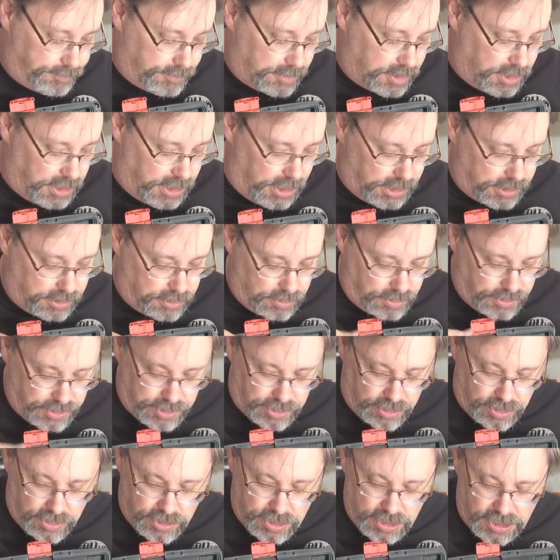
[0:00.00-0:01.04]
connectors,
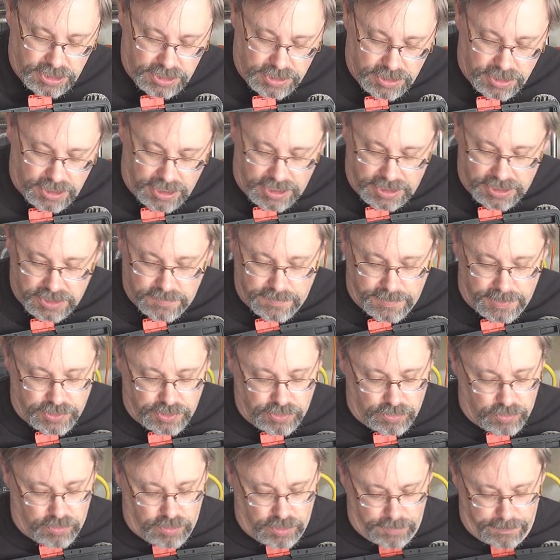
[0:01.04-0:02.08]
so you need a
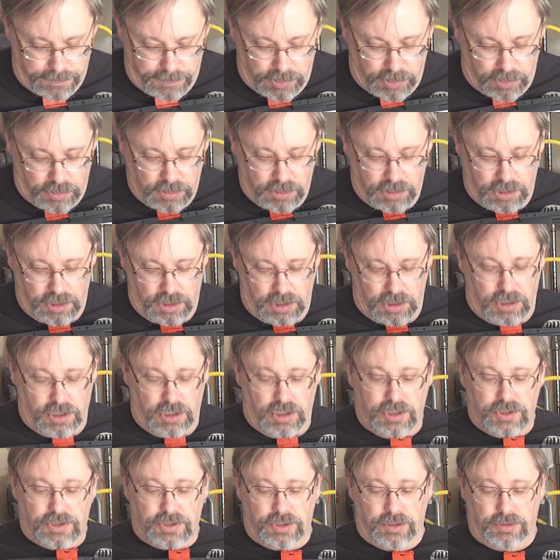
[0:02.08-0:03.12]
special crimper.
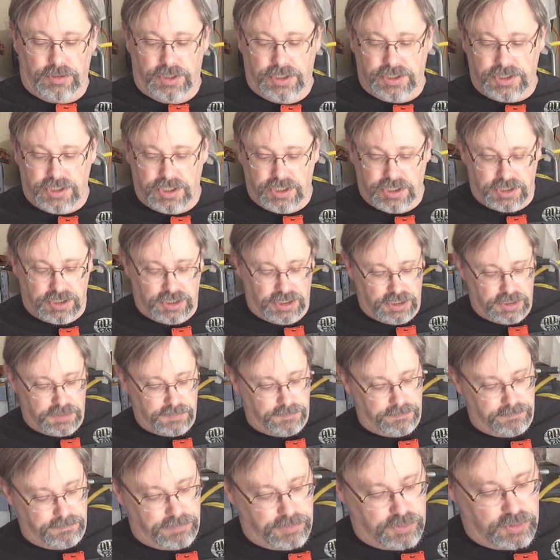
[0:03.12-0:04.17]
So this is the
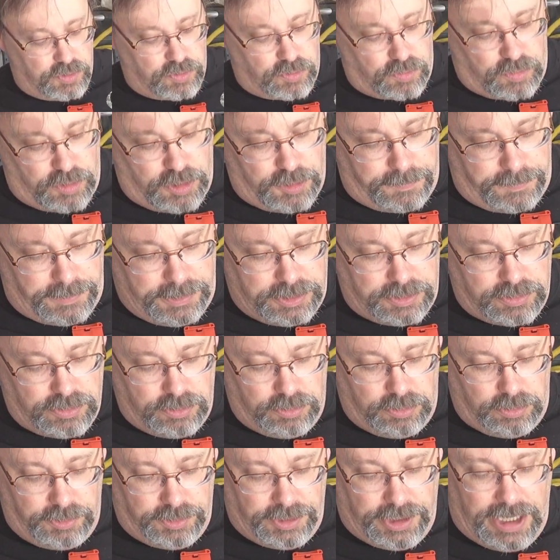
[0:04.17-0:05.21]
crimping
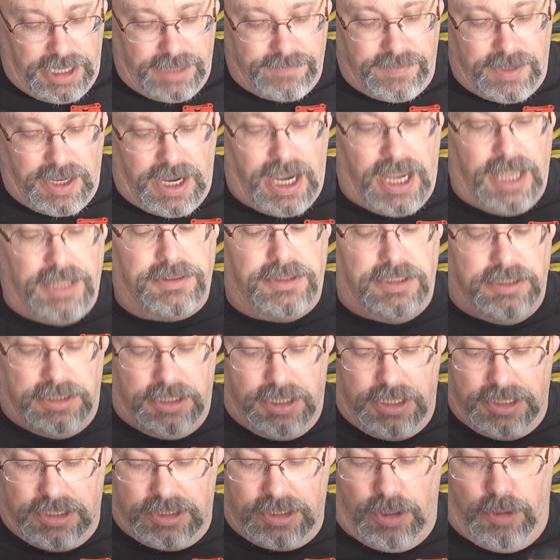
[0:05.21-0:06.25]
tool that I've got that
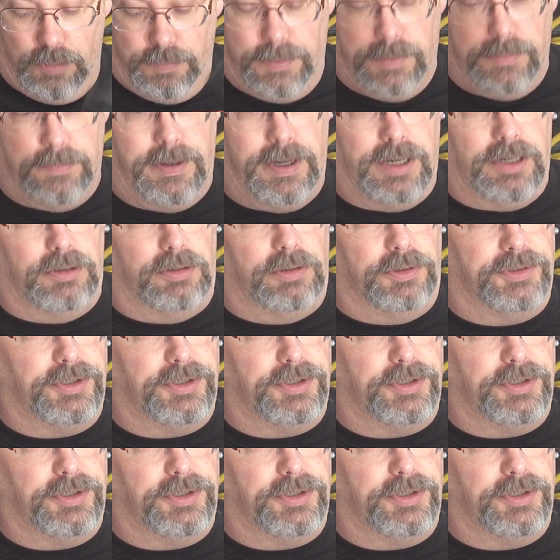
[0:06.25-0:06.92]
does open barrel